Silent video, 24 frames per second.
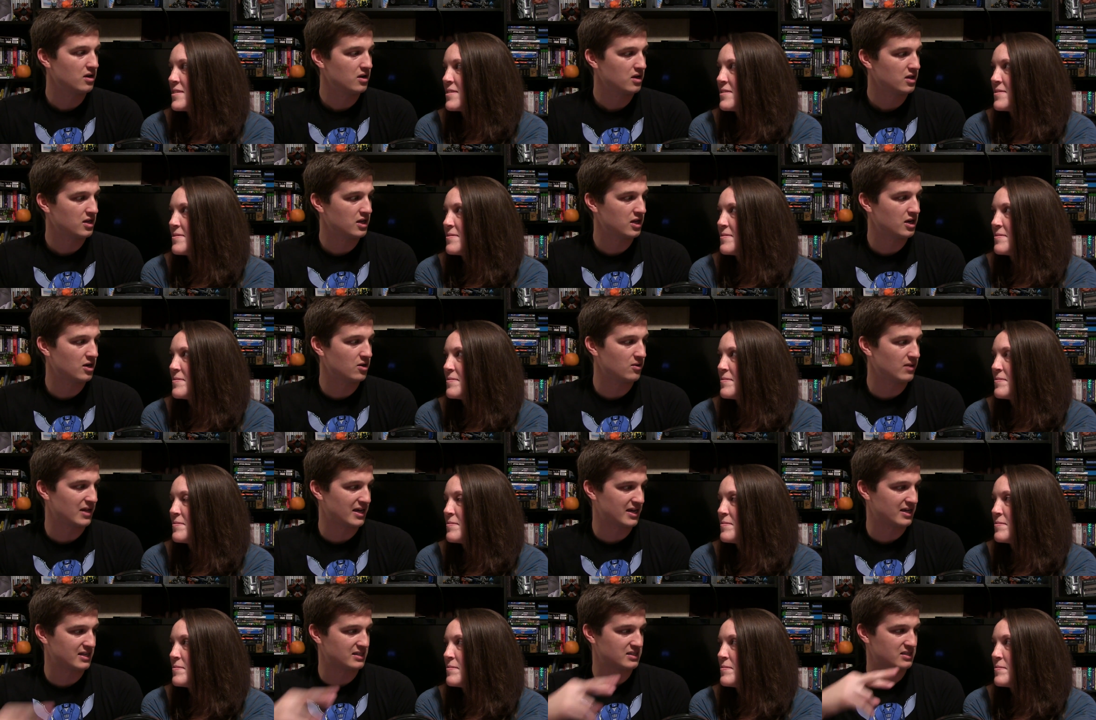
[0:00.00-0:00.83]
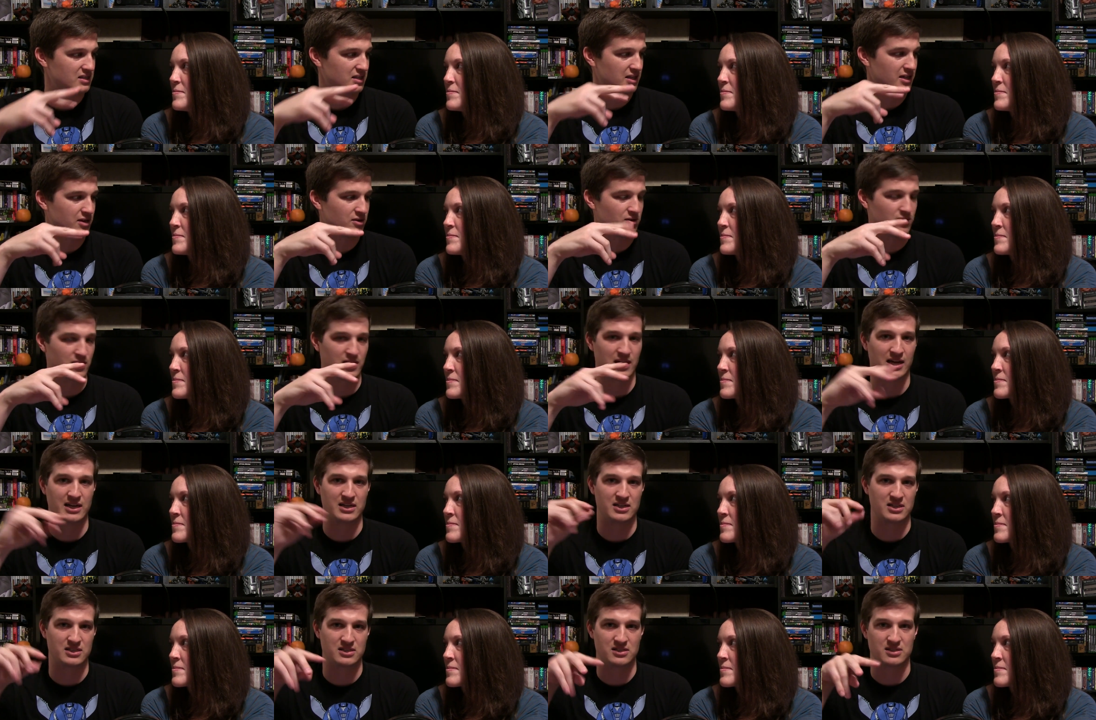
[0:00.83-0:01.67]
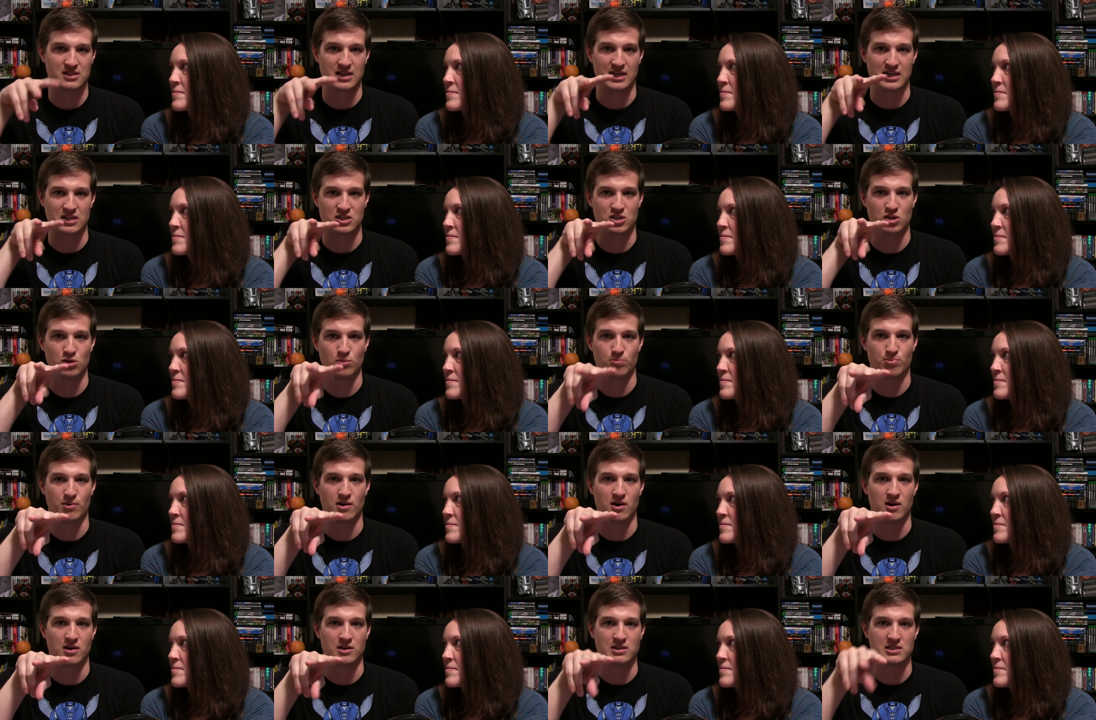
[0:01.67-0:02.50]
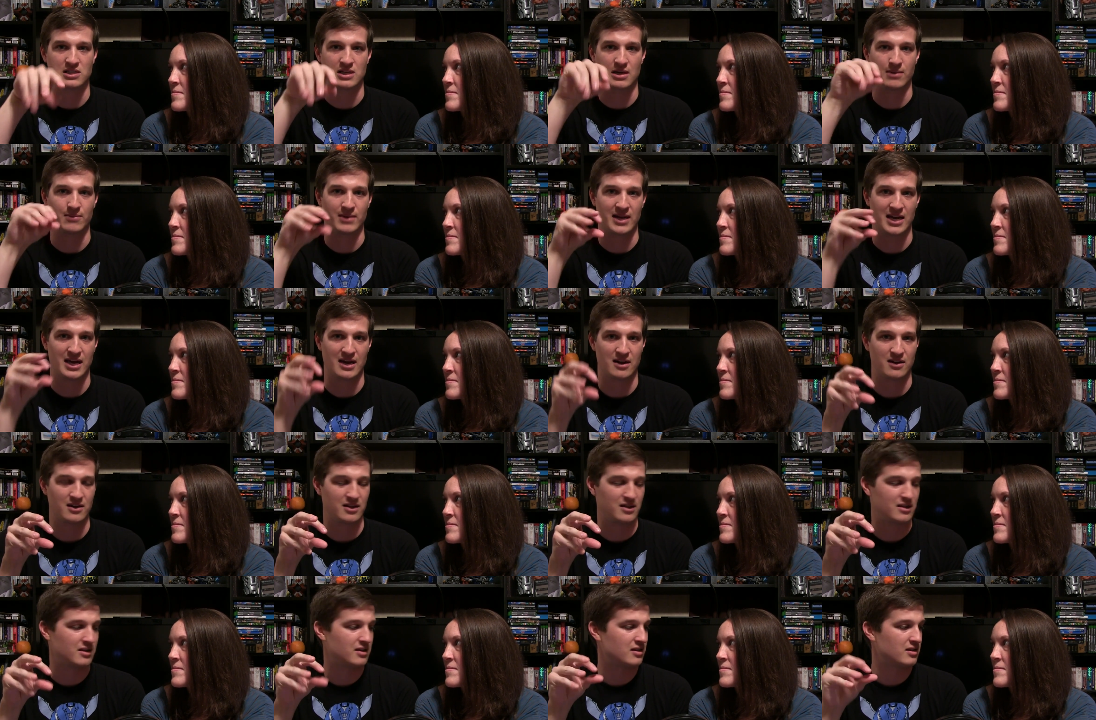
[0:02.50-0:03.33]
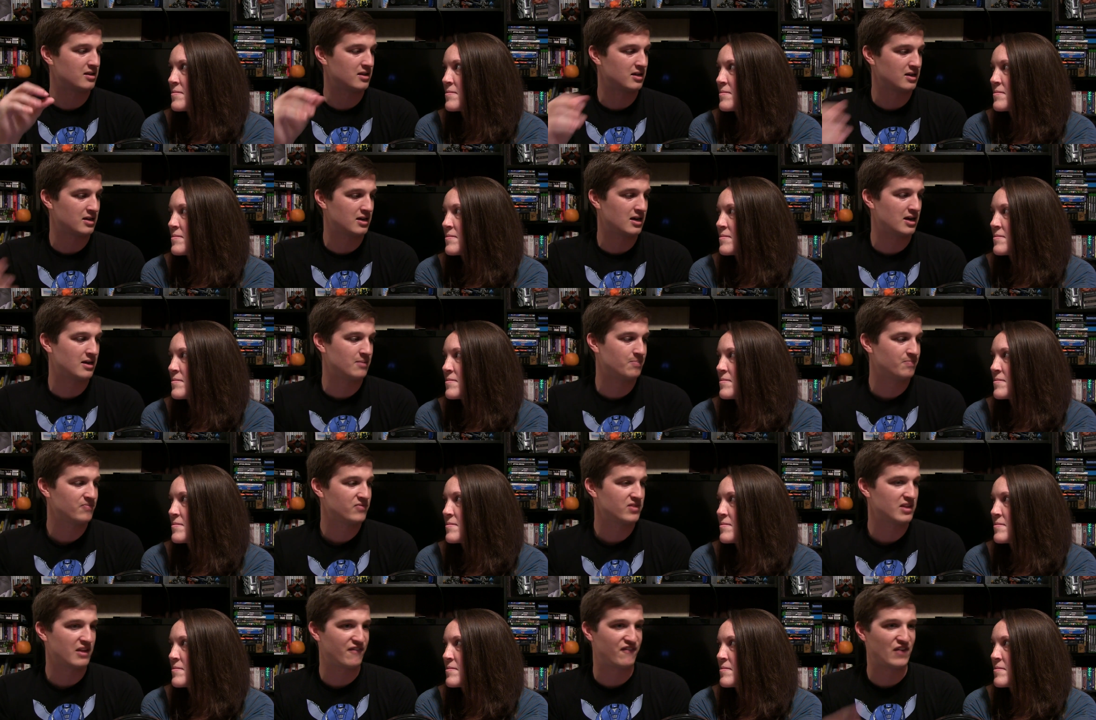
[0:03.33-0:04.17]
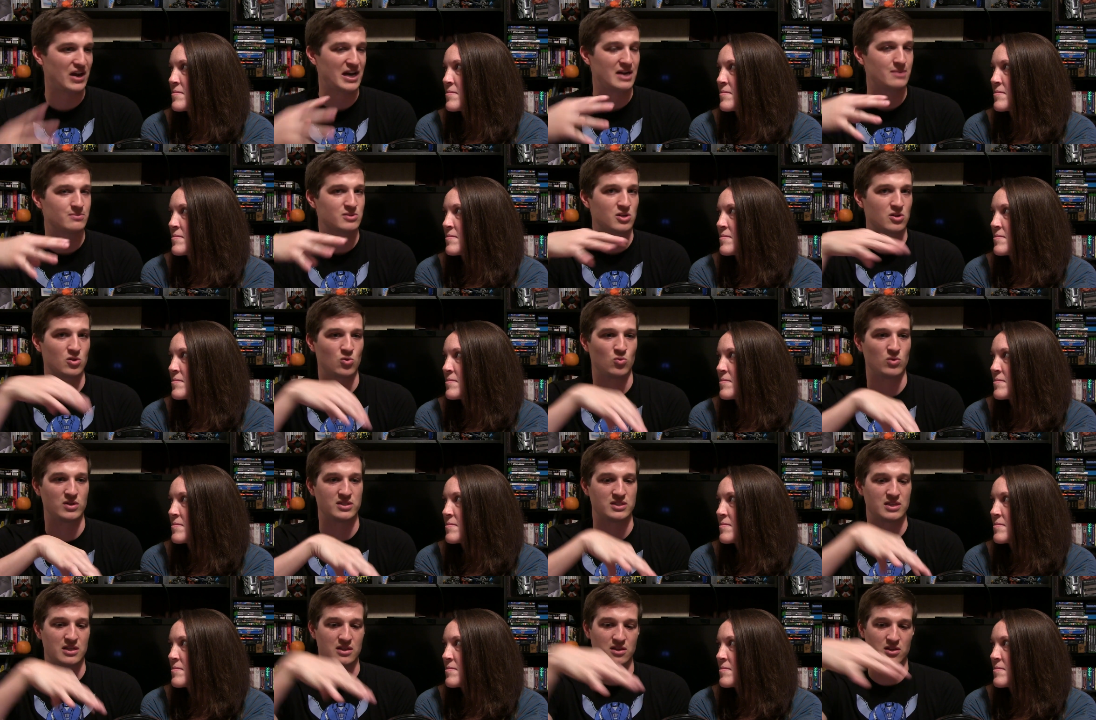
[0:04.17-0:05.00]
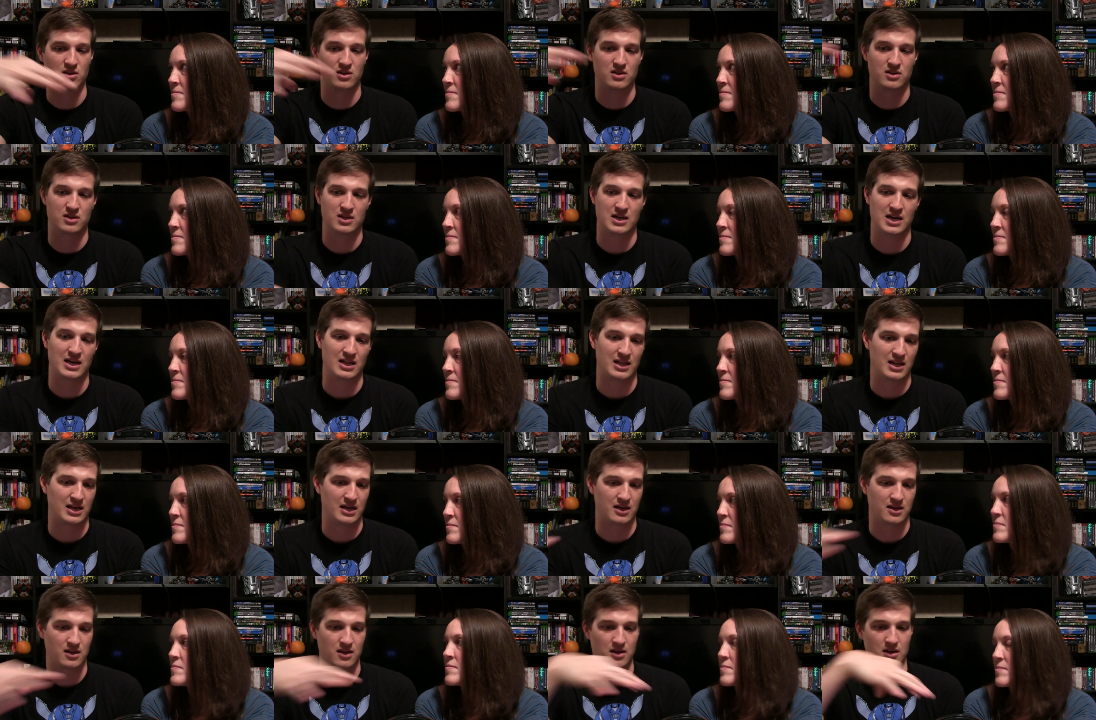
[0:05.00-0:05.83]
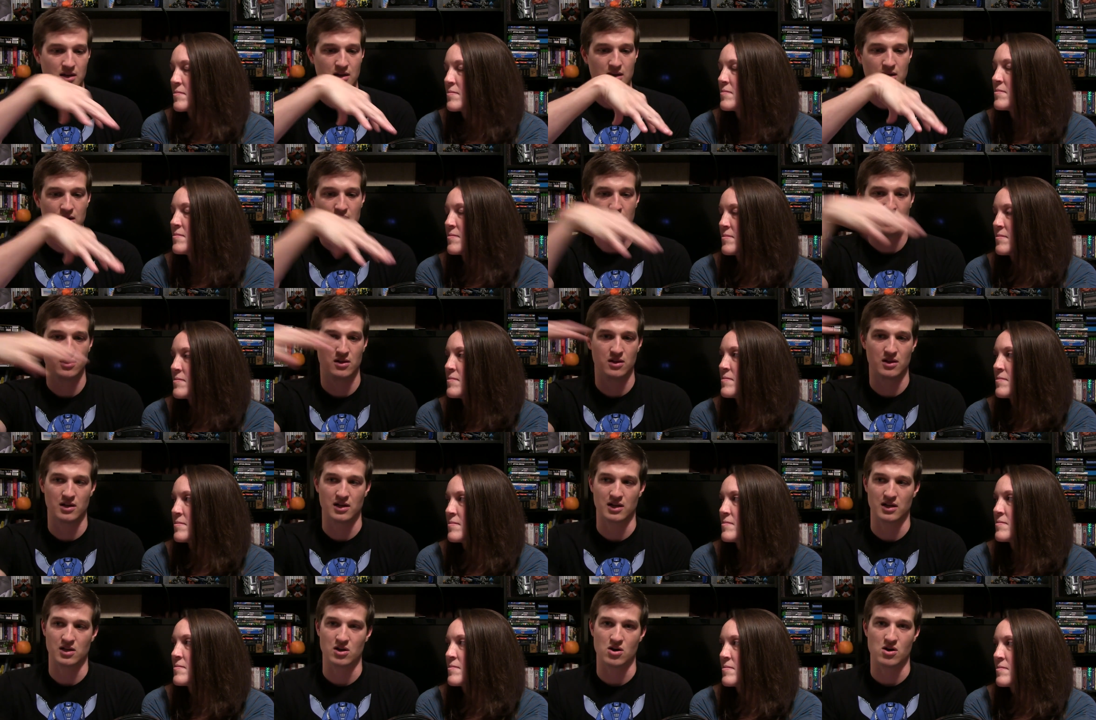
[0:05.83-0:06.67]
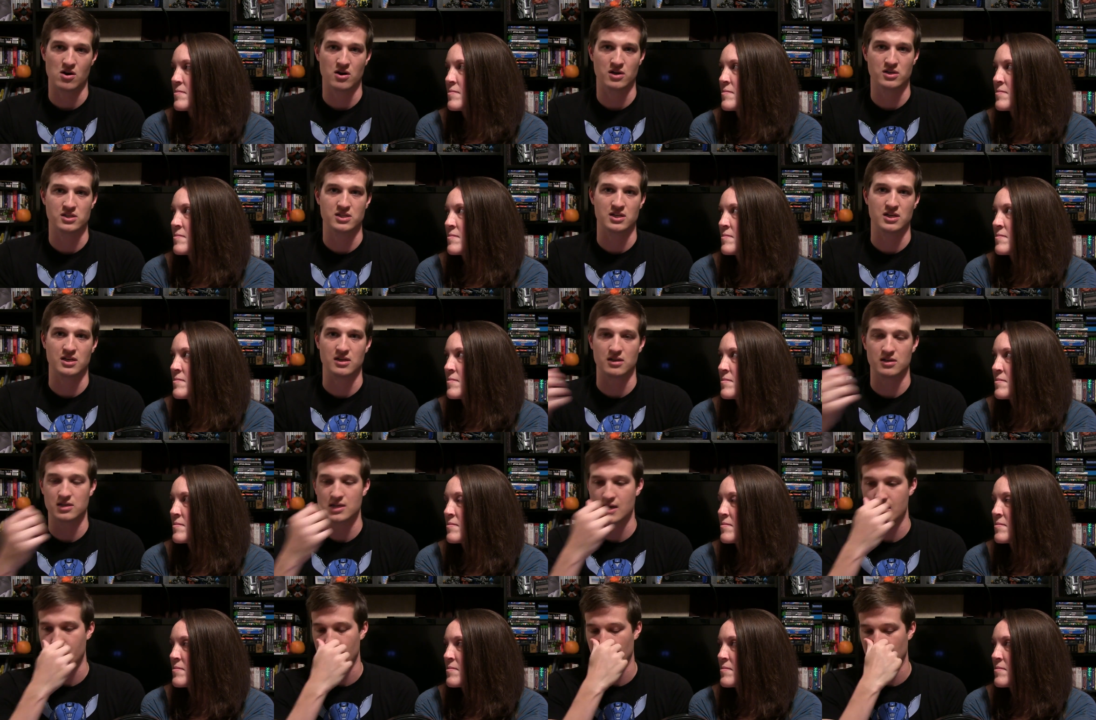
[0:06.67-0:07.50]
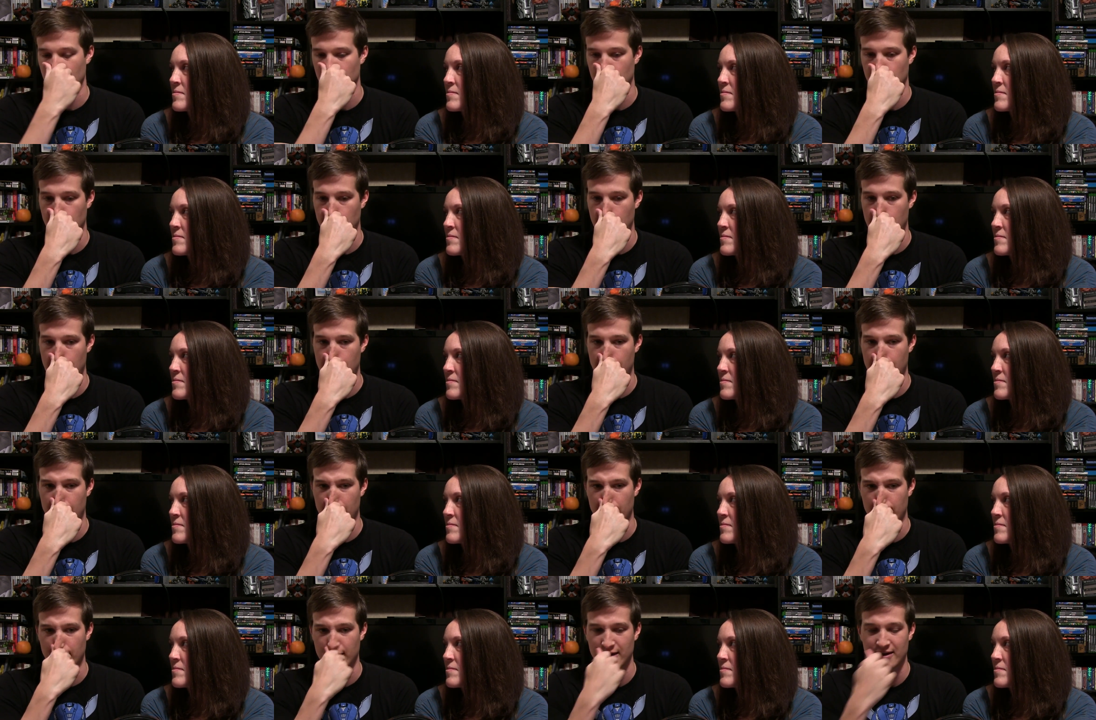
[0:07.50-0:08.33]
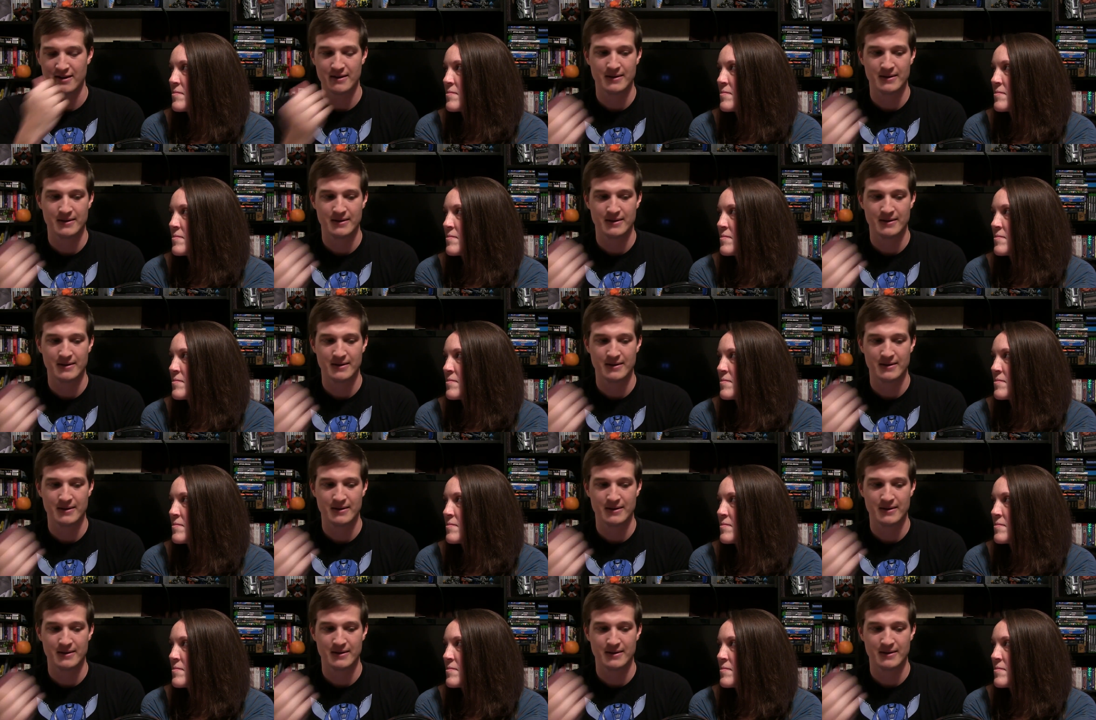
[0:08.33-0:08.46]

Speaker 1: You know, like it's literally like just like two prongs coming out and then the gun. The Phantoms are the ones that look kind of like mm -hmm. the, the, arching type of deal. Uh,